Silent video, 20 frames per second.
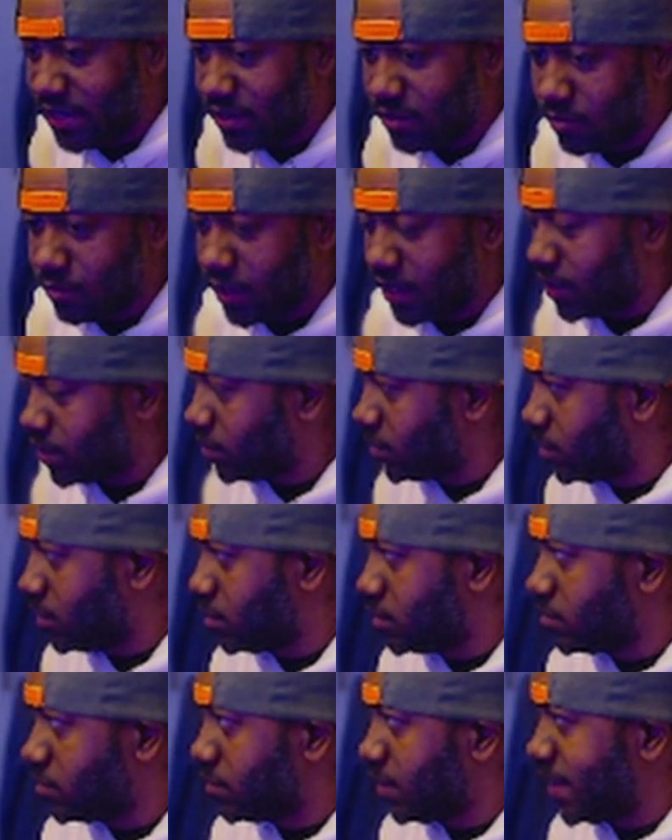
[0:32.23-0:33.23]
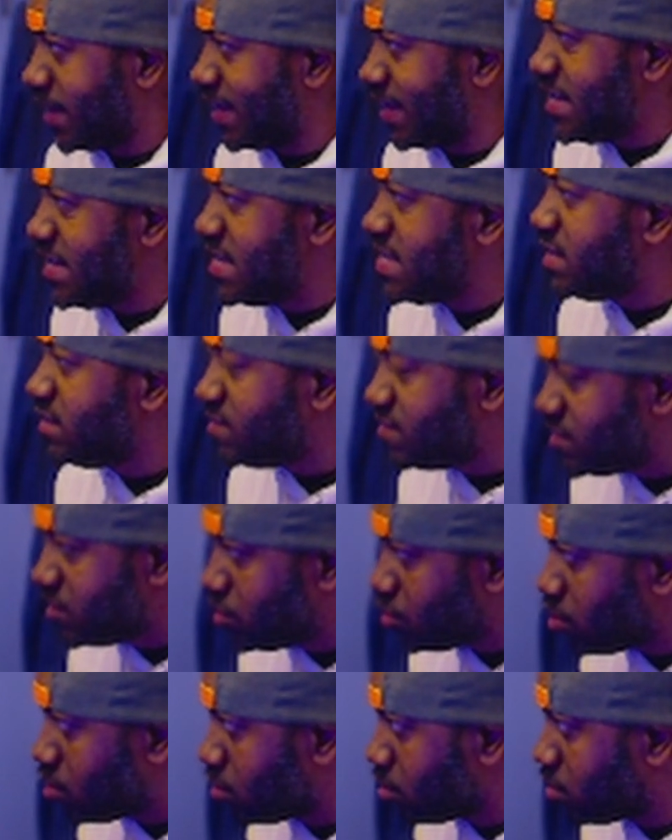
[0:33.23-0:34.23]
like
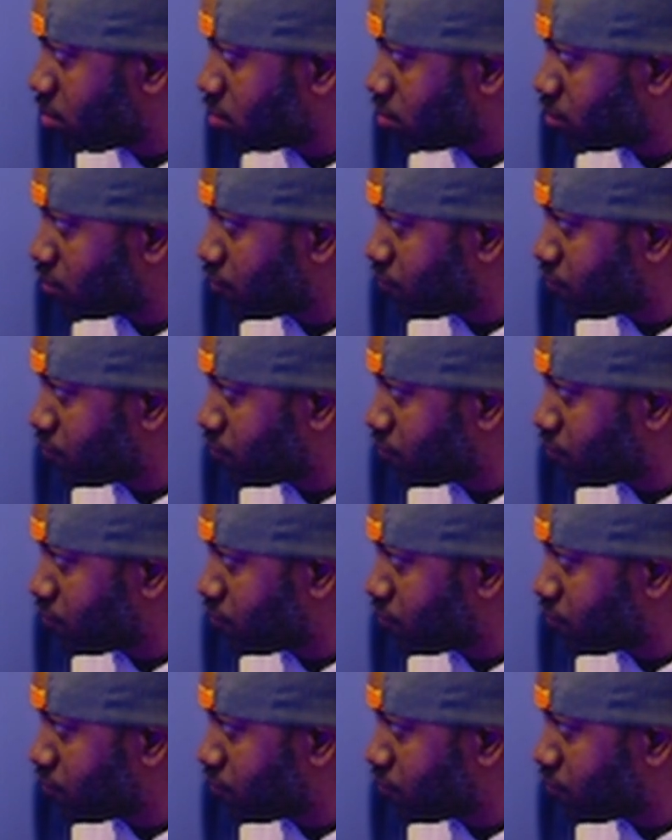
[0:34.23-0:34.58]
easier